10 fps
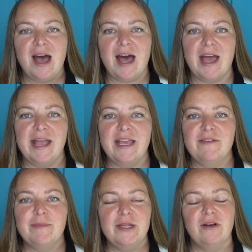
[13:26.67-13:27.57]
I
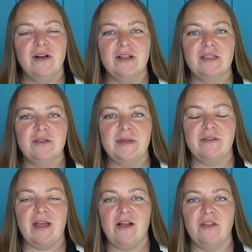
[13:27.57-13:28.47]
give my dog a little bit
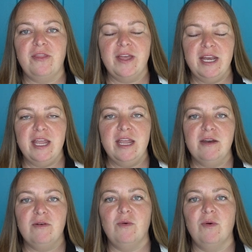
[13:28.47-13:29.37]
of
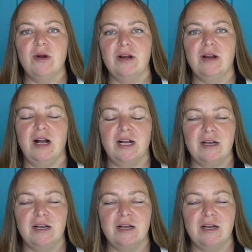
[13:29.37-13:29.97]
L-theanine or